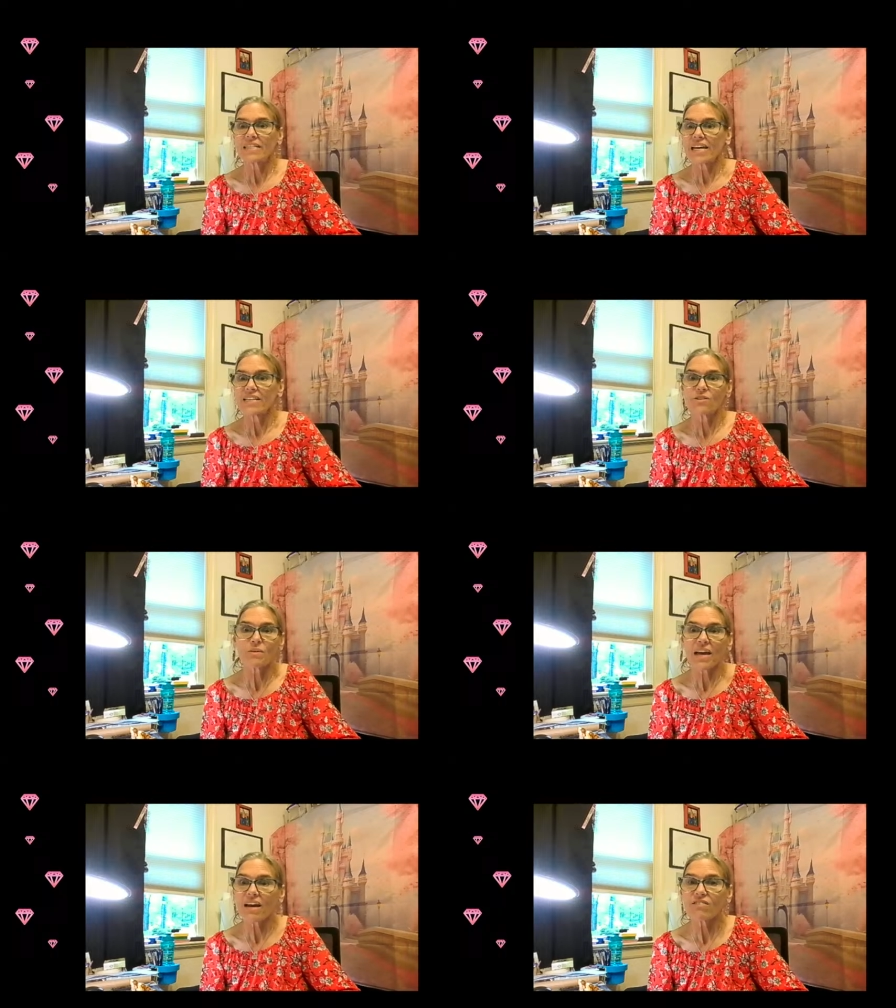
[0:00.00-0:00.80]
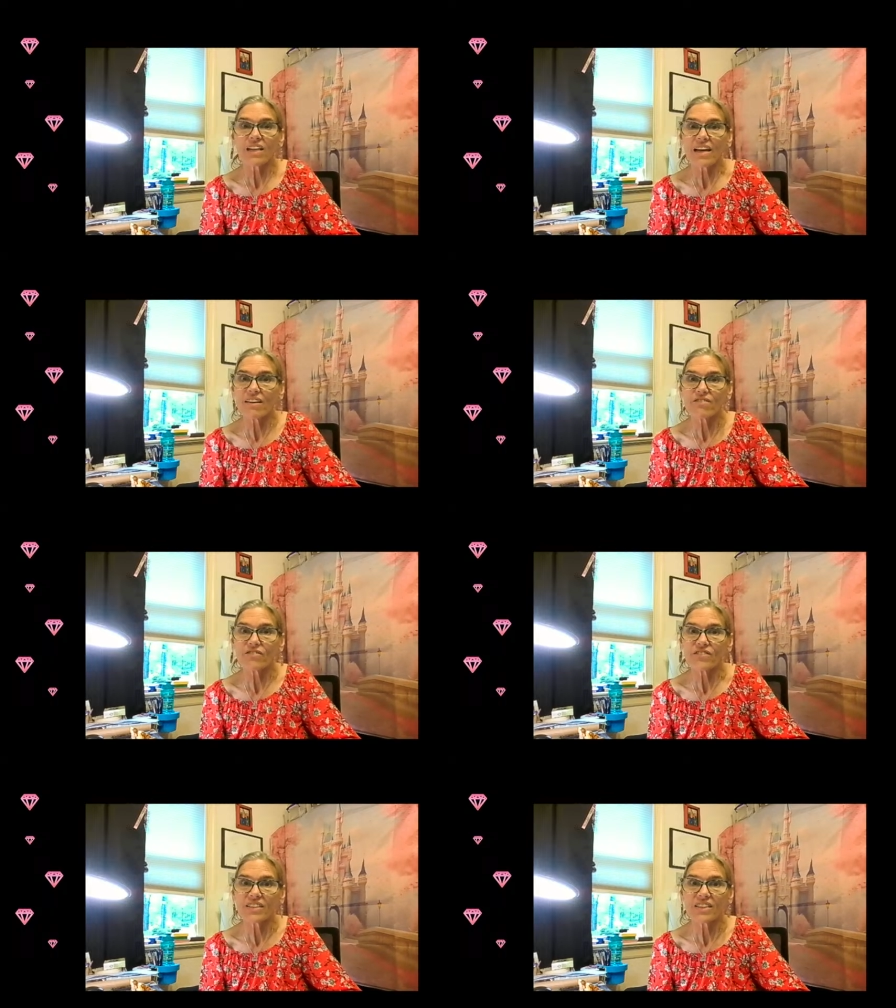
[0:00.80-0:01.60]
days we have
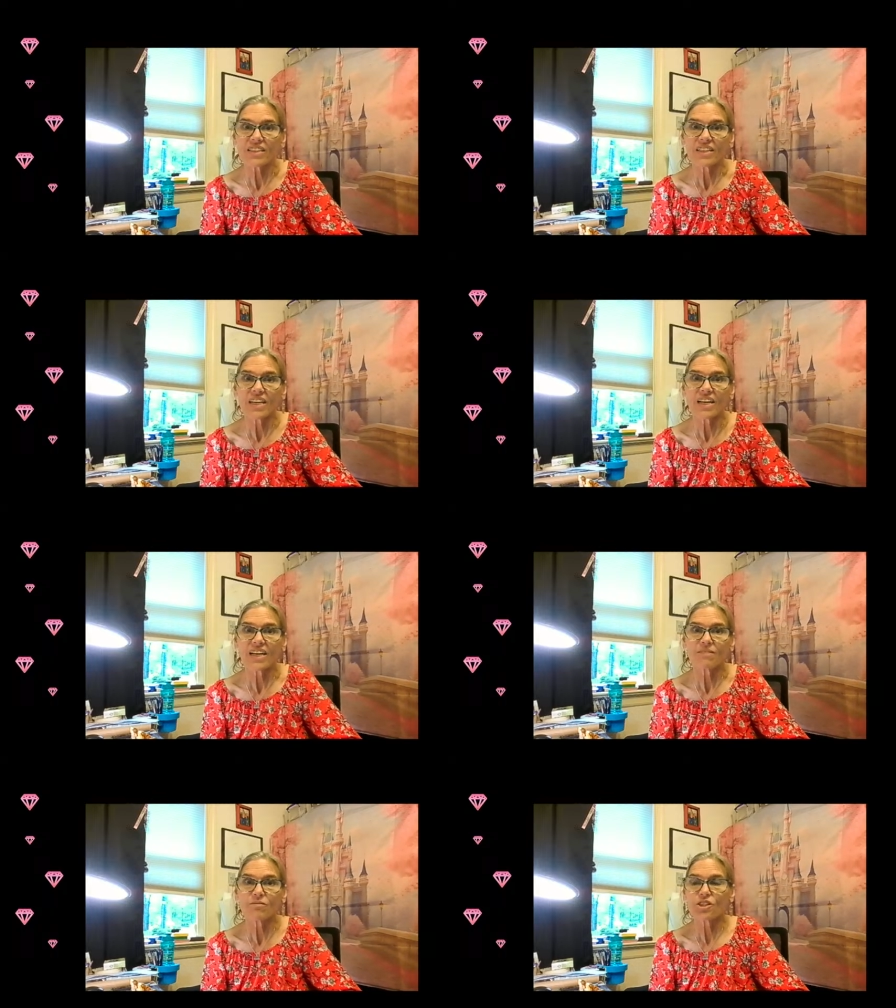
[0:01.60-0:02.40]
left? I'm